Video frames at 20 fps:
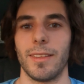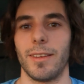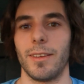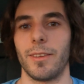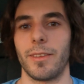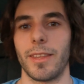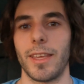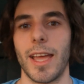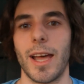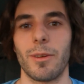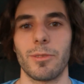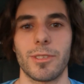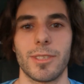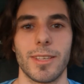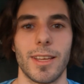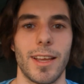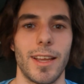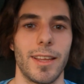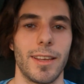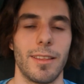on the
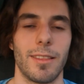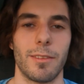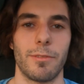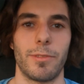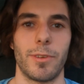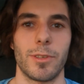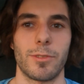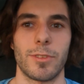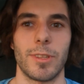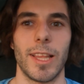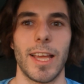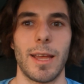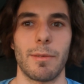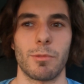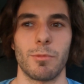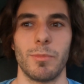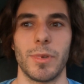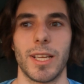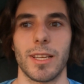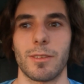outside in the first lap
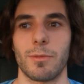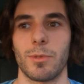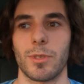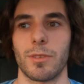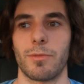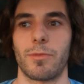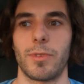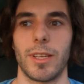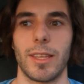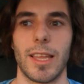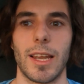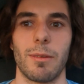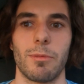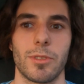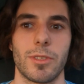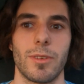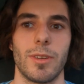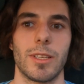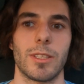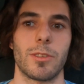because I was afraid that I
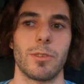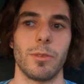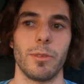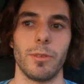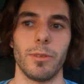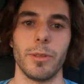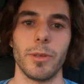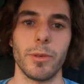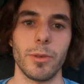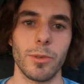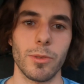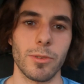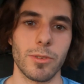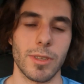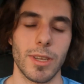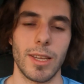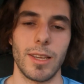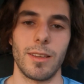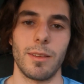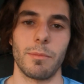was going to
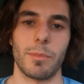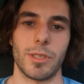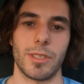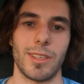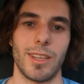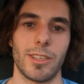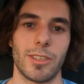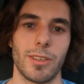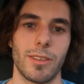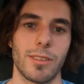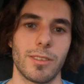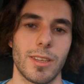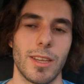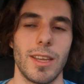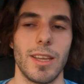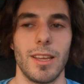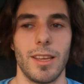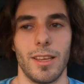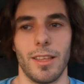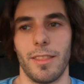lose positions.
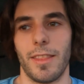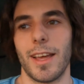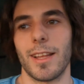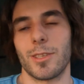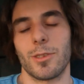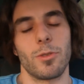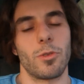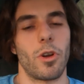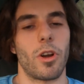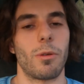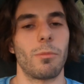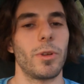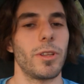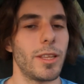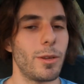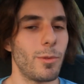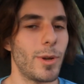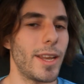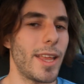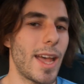That's
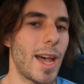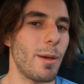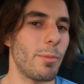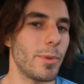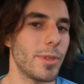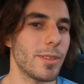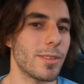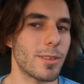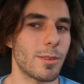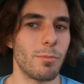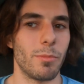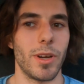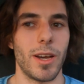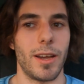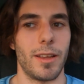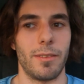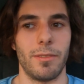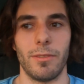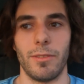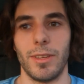normally what happens,
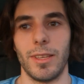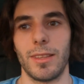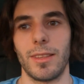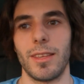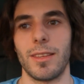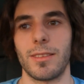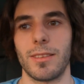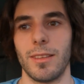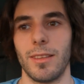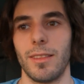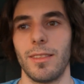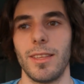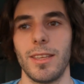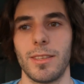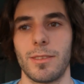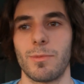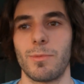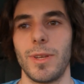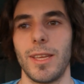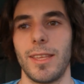but in
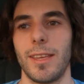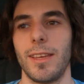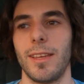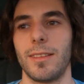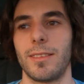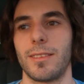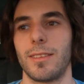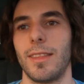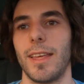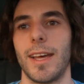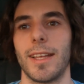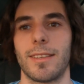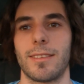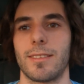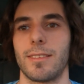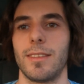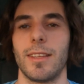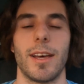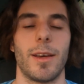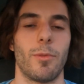these 3 heats,
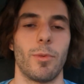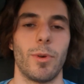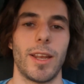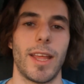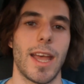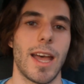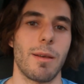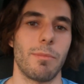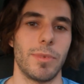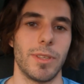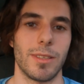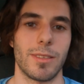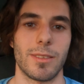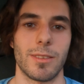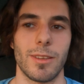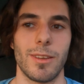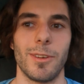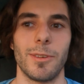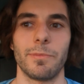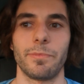that's not what happened.
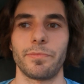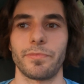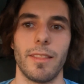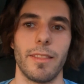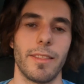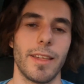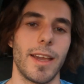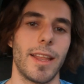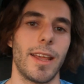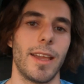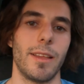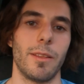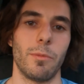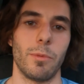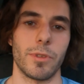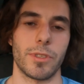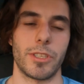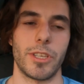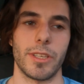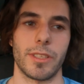So then it
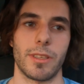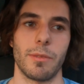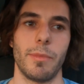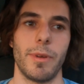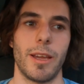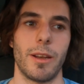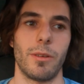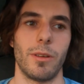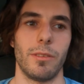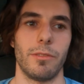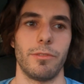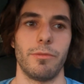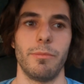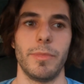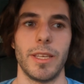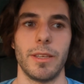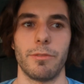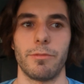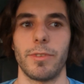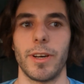was just a matter of
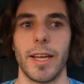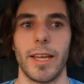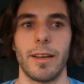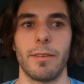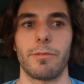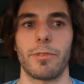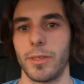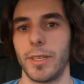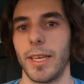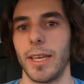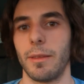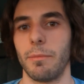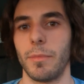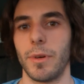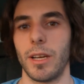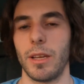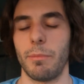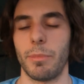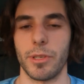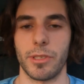me fighting to get
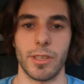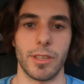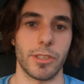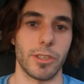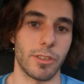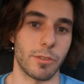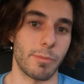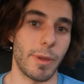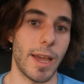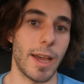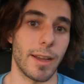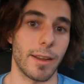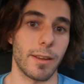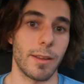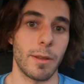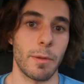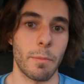my positions back.